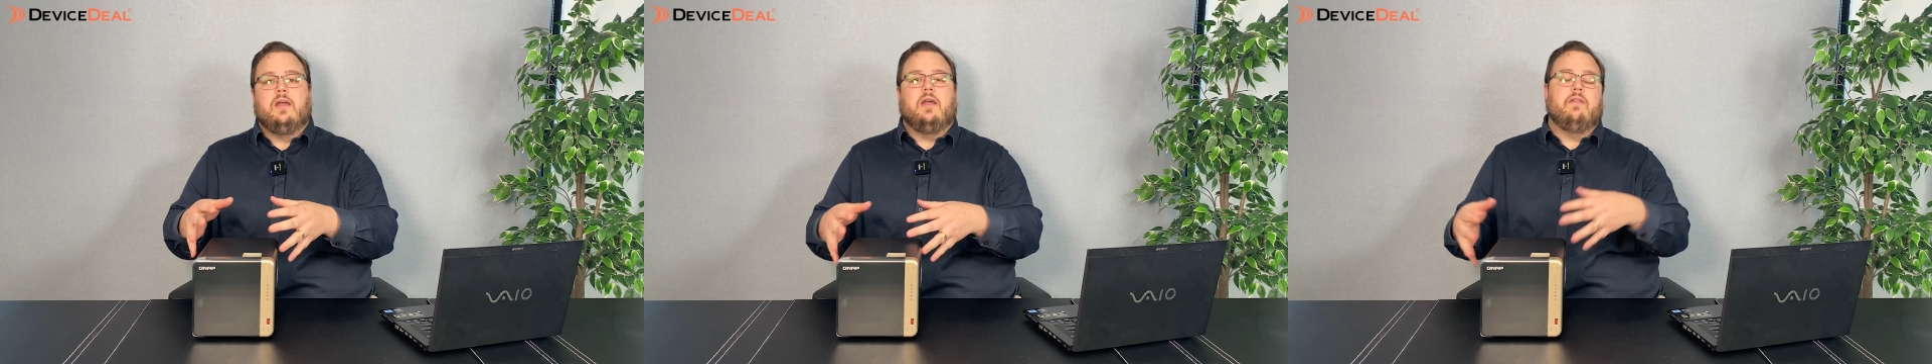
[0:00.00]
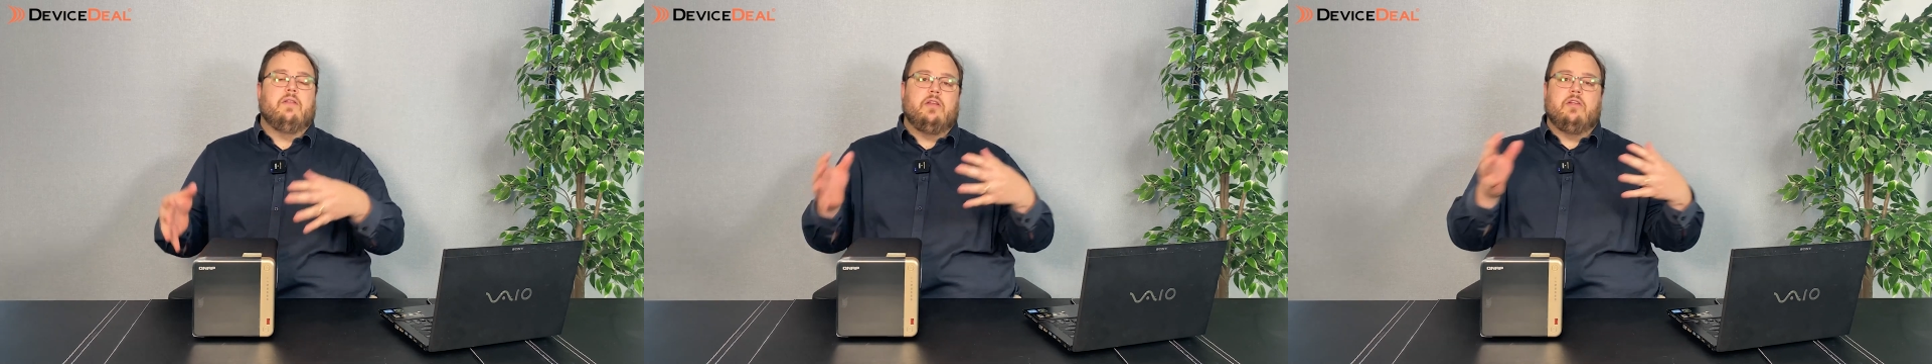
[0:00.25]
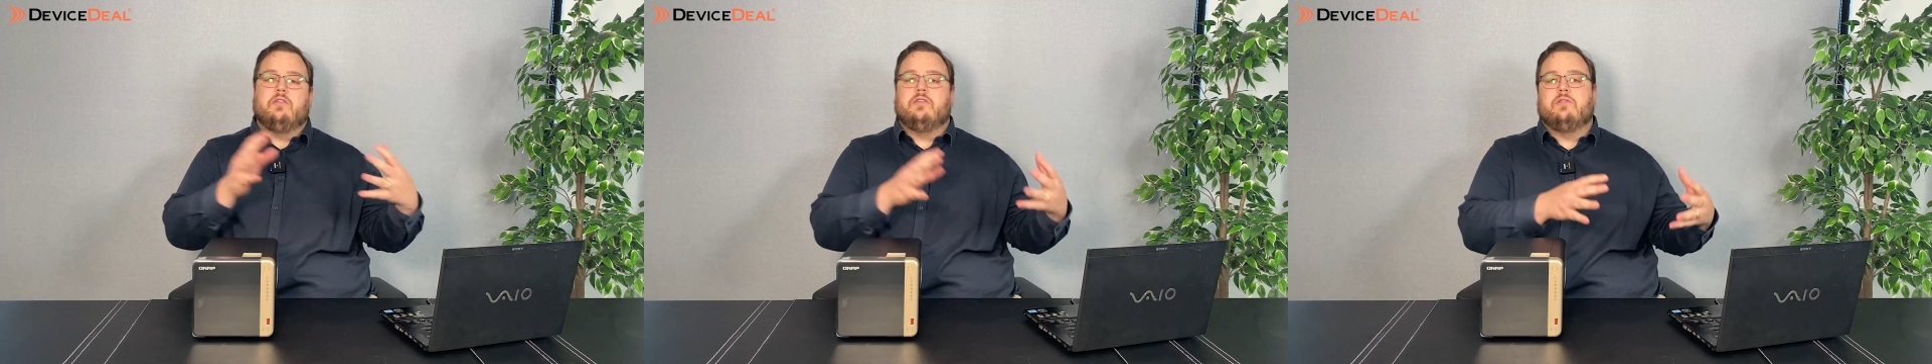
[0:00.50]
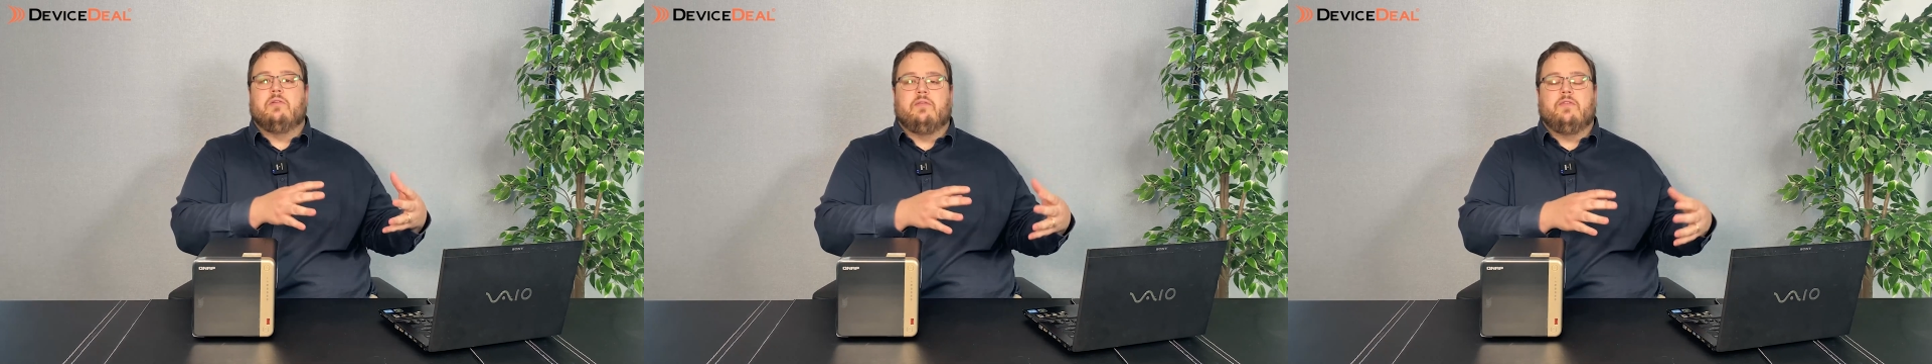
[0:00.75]
and then you
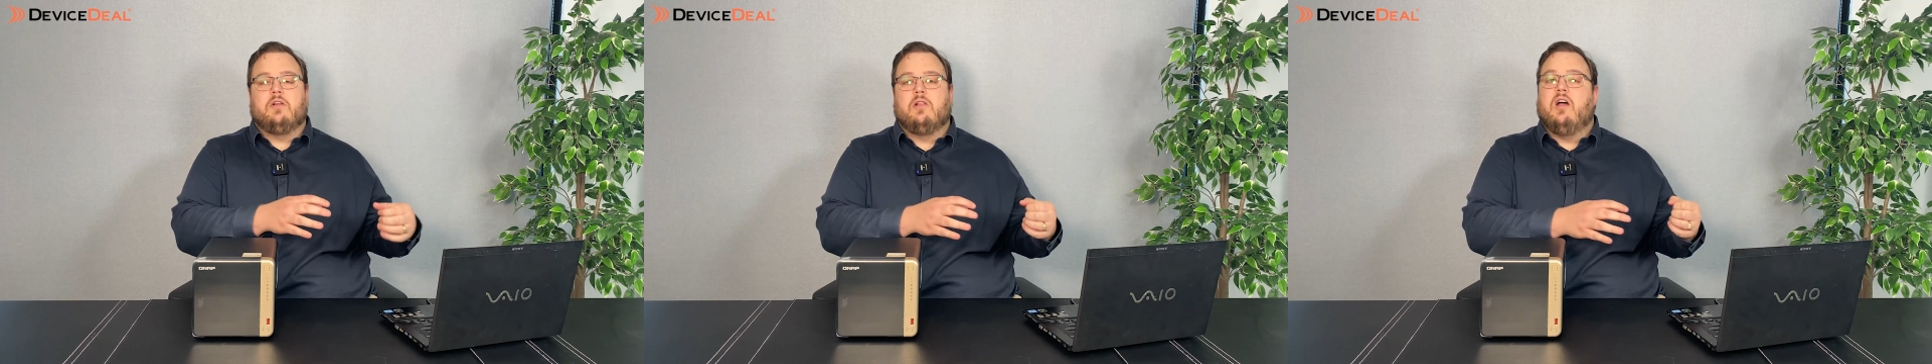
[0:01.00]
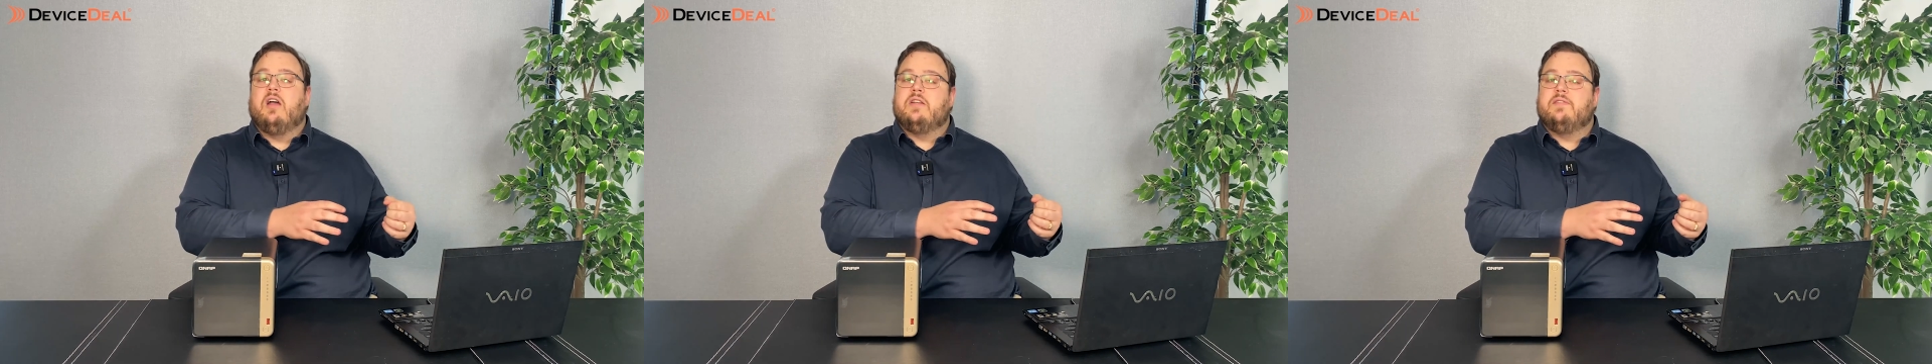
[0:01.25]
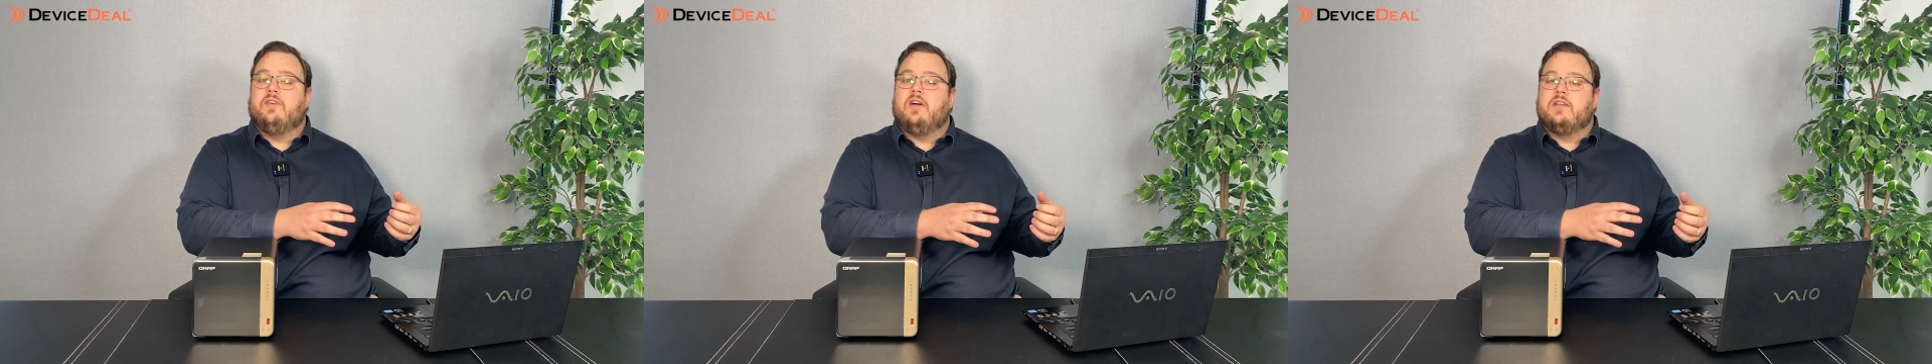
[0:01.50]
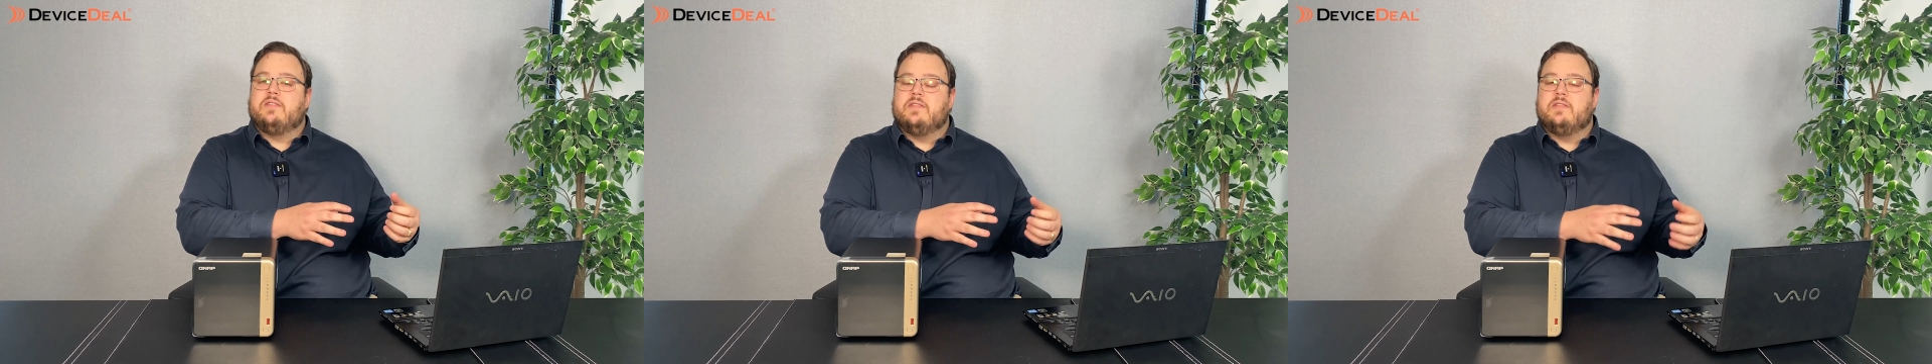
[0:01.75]
use all of your client
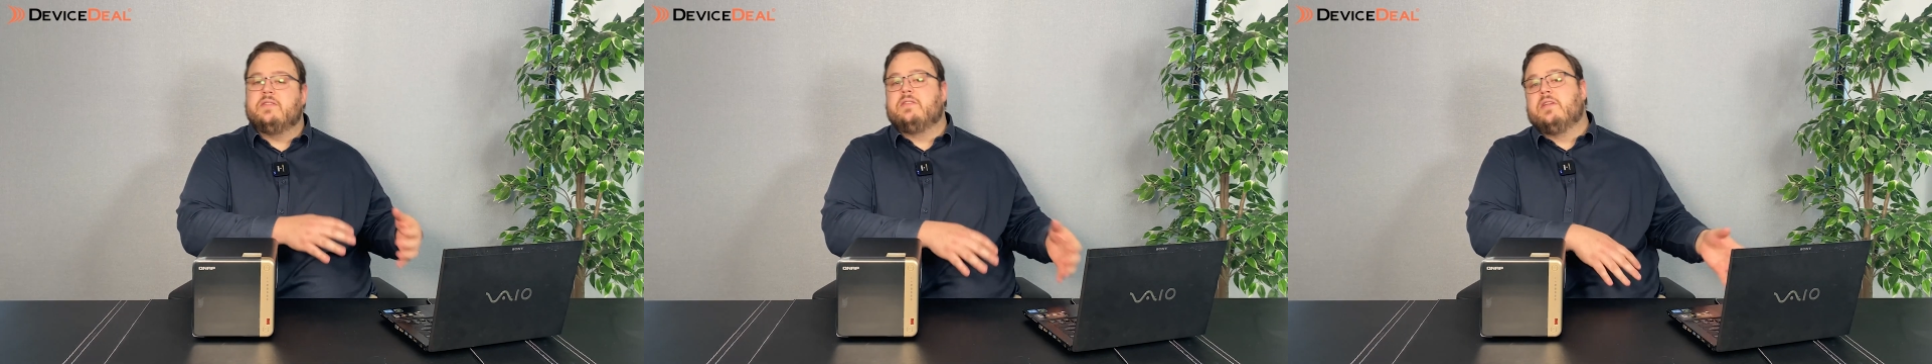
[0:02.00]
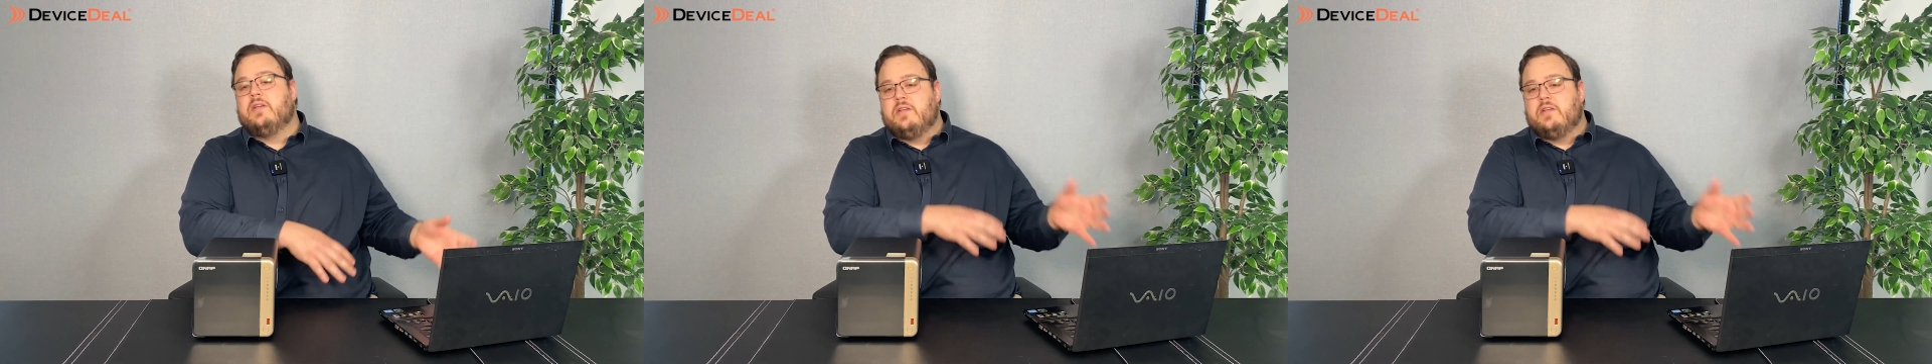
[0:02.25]
devices